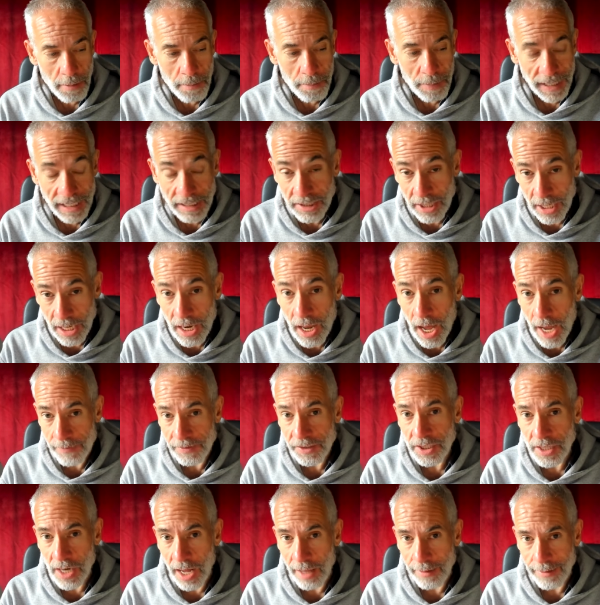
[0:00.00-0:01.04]
but it's a
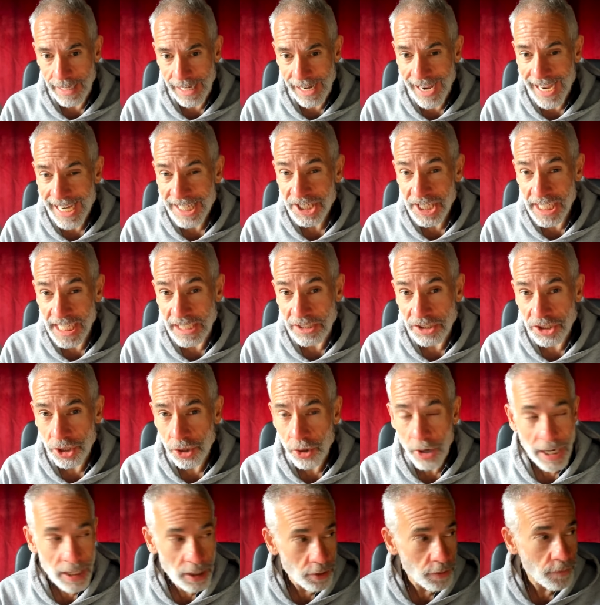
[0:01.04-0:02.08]
lifestyle thing. I actually
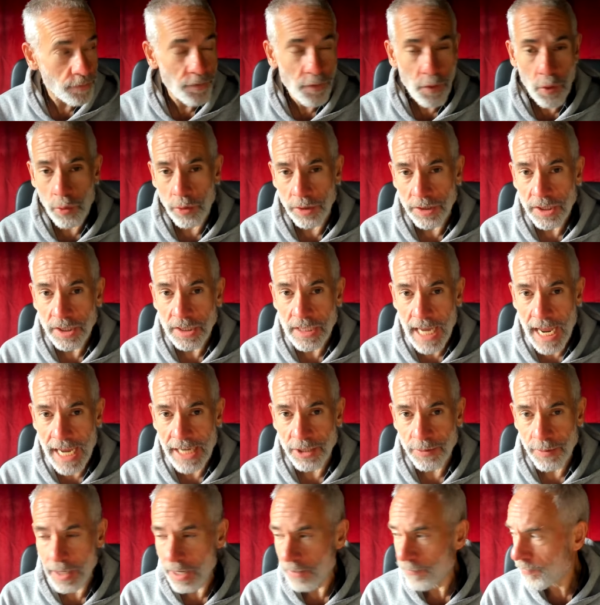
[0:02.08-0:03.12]
enjoy. I look forward to
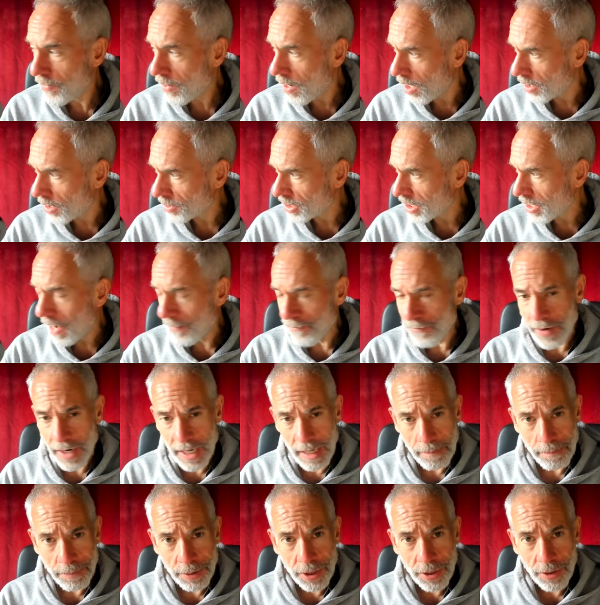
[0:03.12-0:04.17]
days when I fast. I
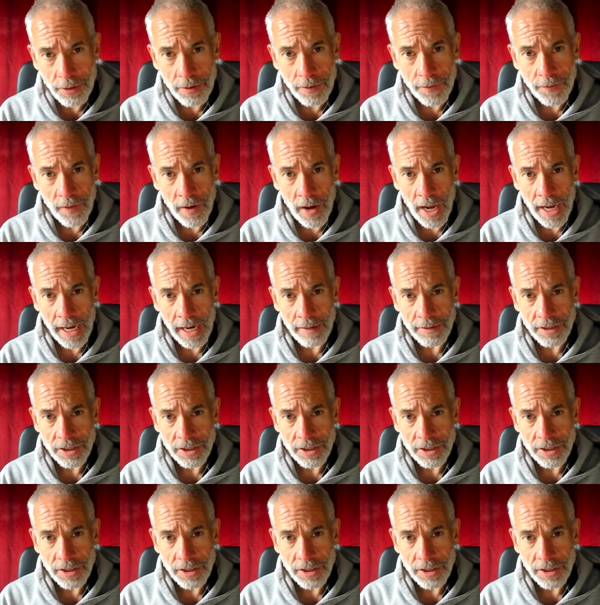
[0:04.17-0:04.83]
find it purifying.